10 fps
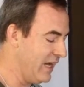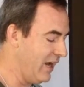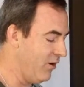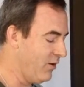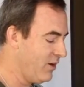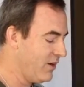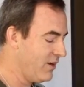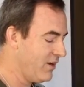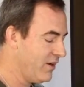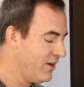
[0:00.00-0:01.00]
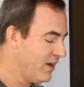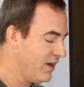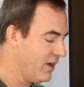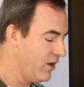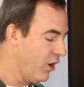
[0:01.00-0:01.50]
Now,
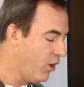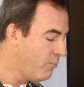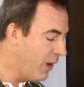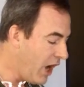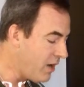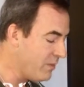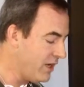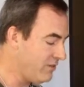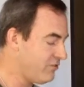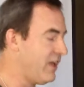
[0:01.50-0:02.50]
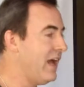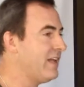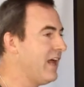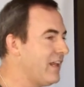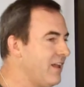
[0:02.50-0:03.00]
Obama
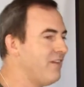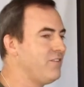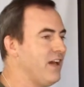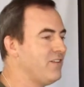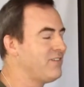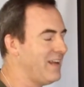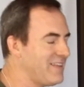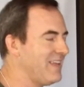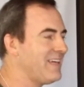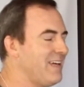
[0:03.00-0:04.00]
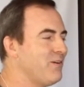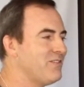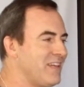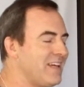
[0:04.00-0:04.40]
said, and I love this, and I think he